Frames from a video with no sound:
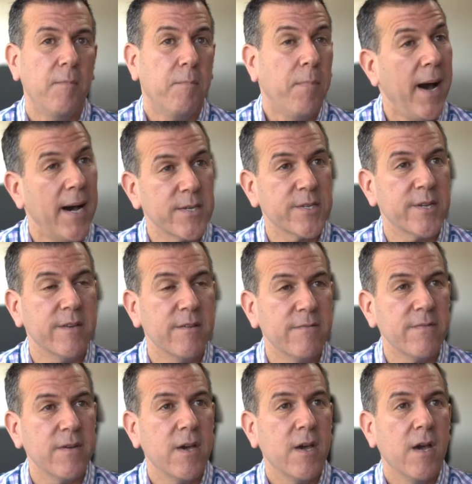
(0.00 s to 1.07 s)

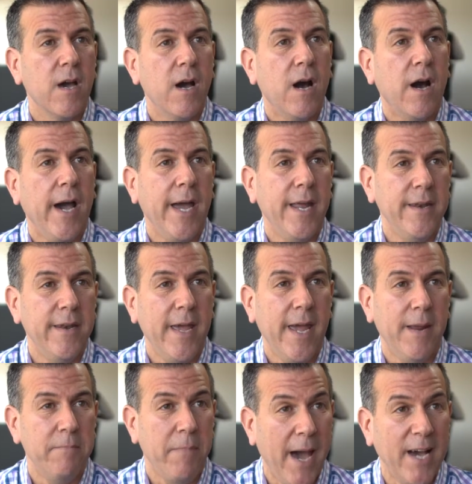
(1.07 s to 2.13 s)
positive
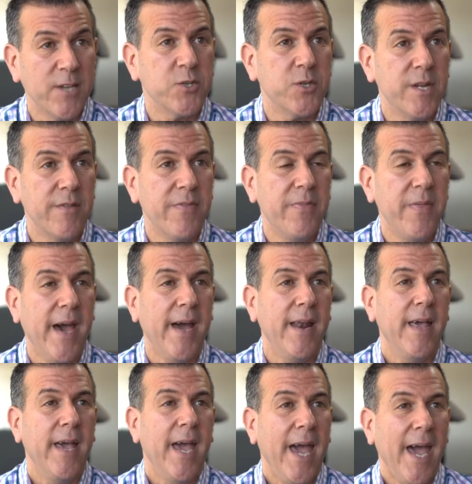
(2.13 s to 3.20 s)
and passionate
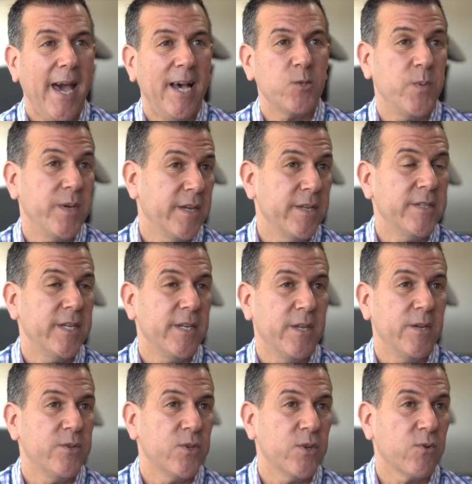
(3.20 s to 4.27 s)
that as we
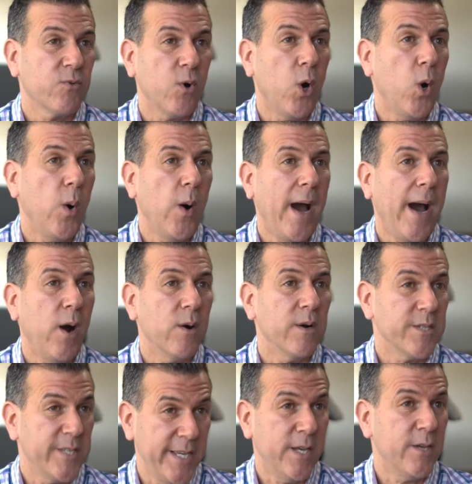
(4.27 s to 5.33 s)
continue to grow
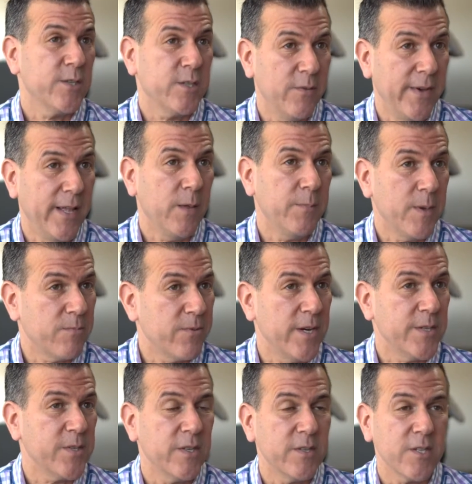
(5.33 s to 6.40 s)
our sales development
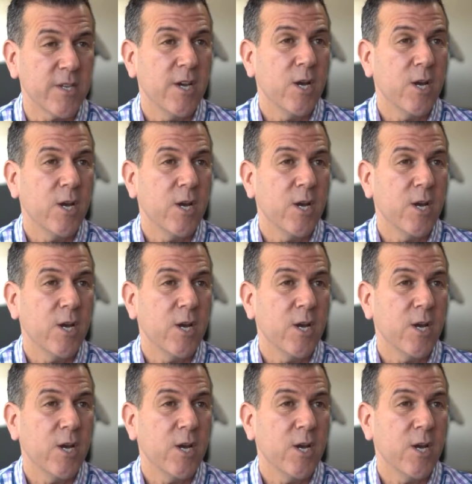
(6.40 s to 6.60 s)
presence,